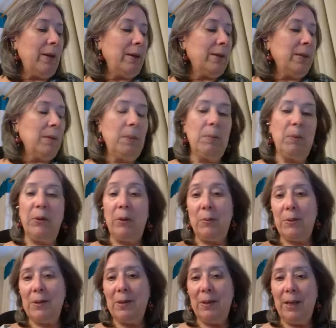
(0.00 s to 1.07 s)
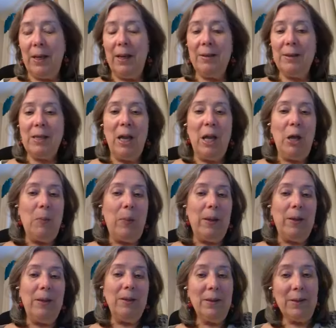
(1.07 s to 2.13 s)
Some people thought it was something else.
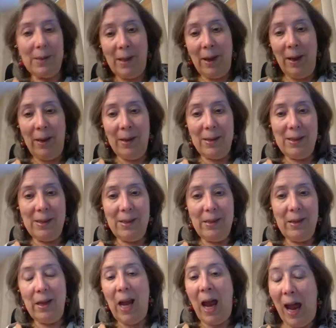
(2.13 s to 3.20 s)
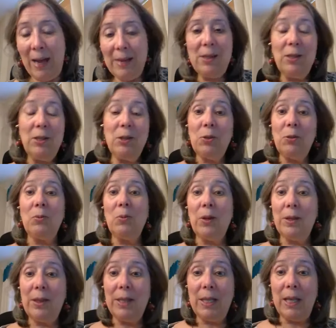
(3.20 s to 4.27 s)
But in this case, it has to do
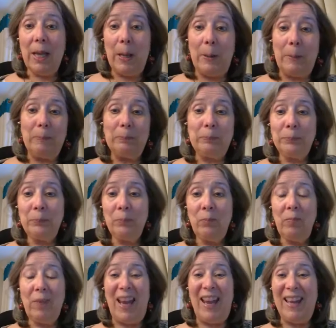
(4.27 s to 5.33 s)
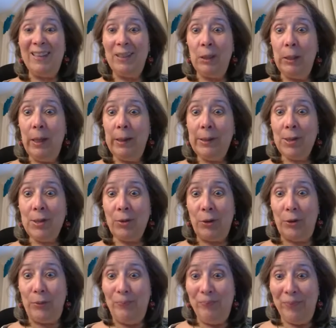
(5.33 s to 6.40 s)
with an
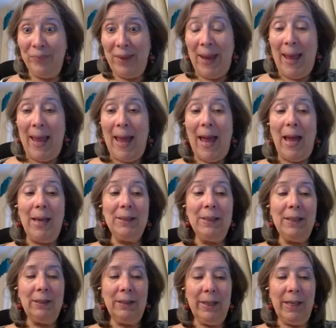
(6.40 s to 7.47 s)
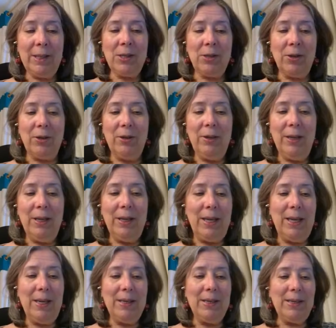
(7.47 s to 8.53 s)
elixir. And the elixir
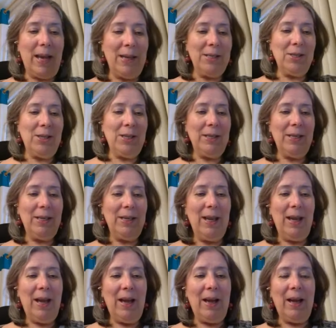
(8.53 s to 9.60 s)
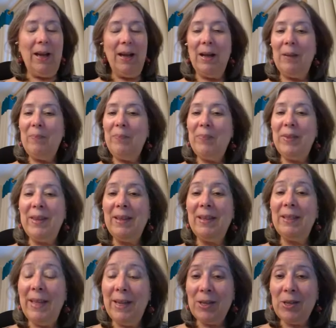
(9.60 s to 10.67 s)
is, hi, Jean. The
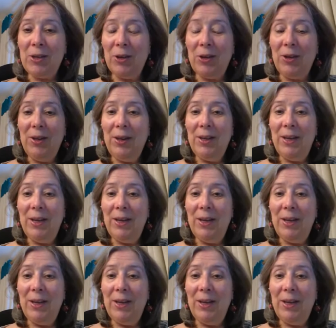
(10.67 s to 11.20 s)
elixir